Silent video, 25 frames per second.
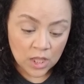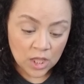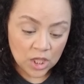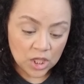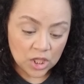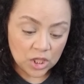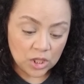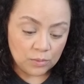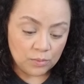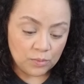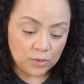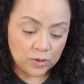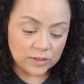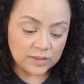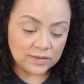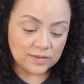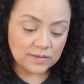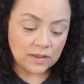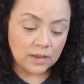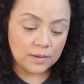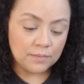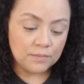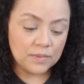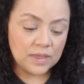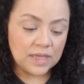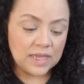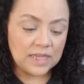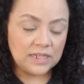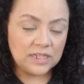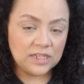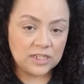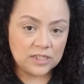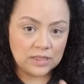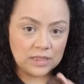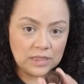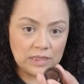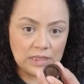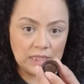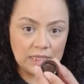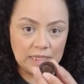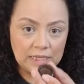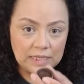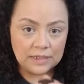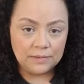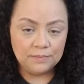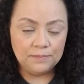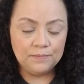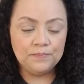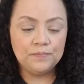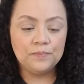You put some into the
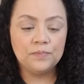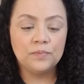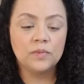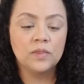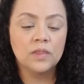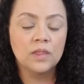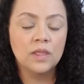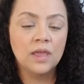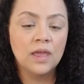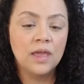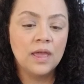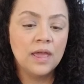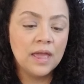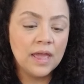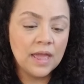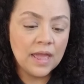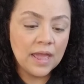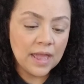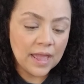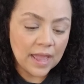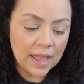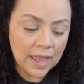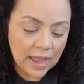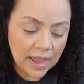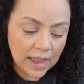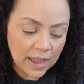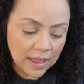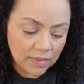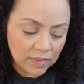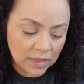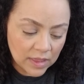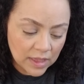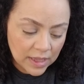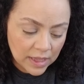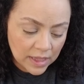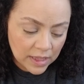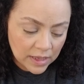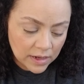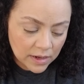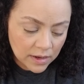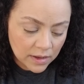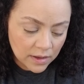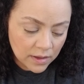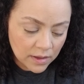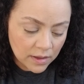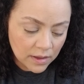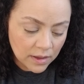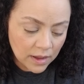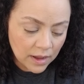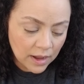lid, and then
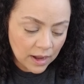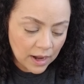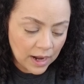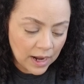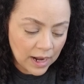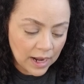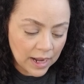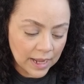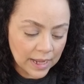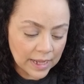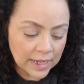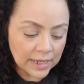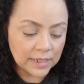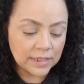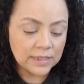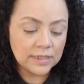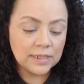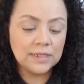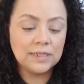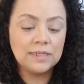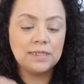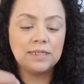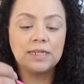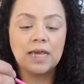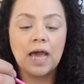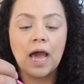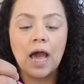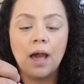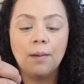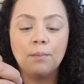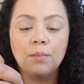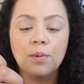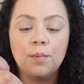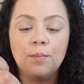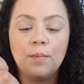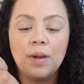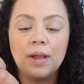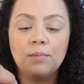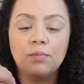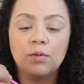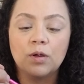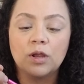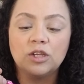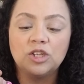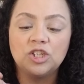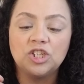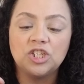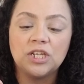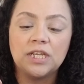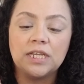I tap my
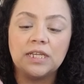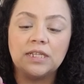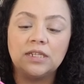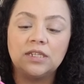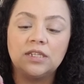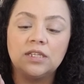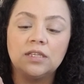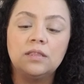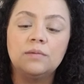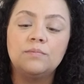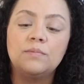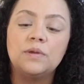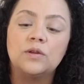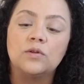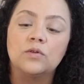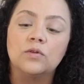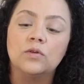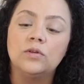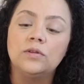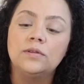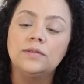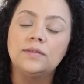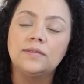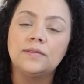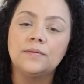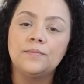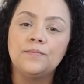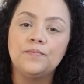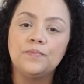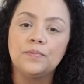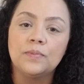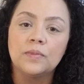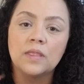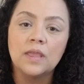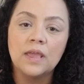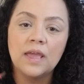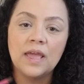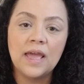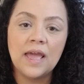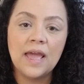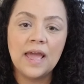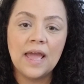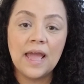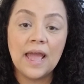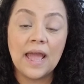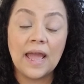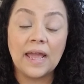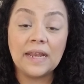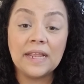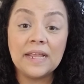brush into the minerals.
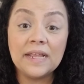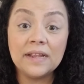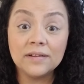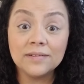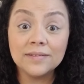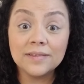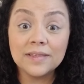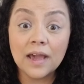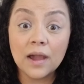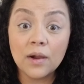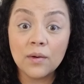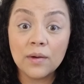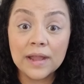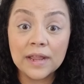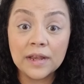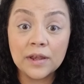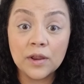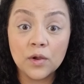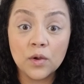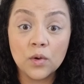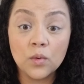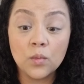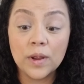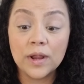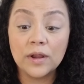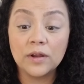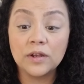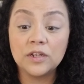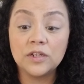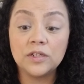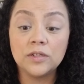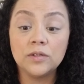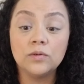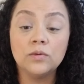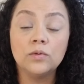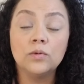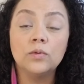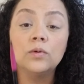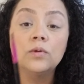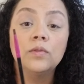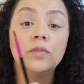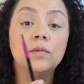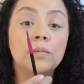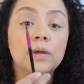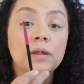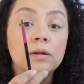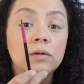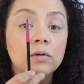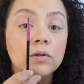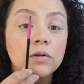And here's how I know where to do the
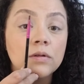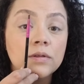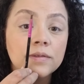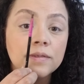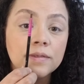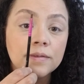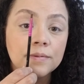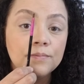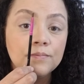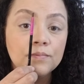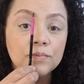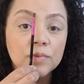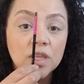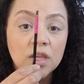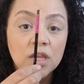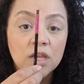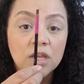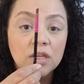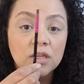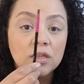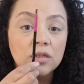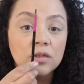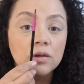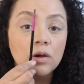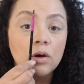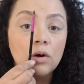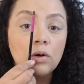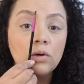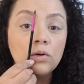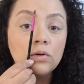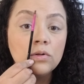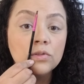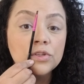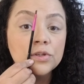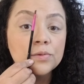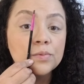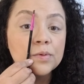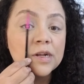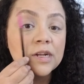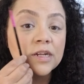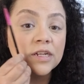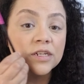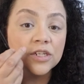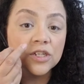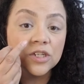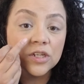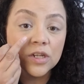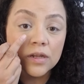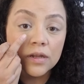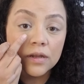minerals. Hold your
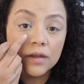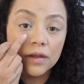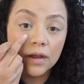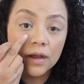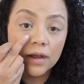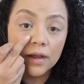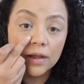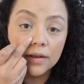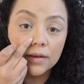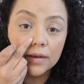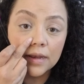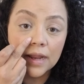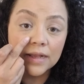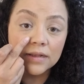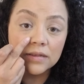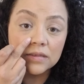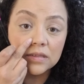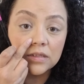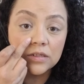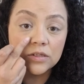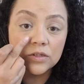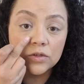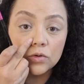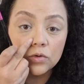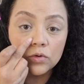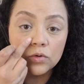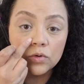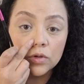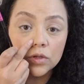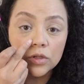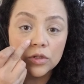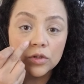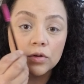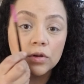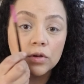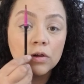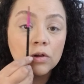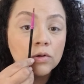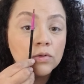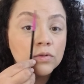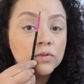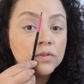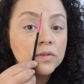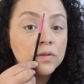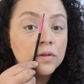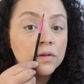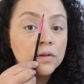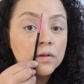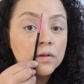brush next to your nose,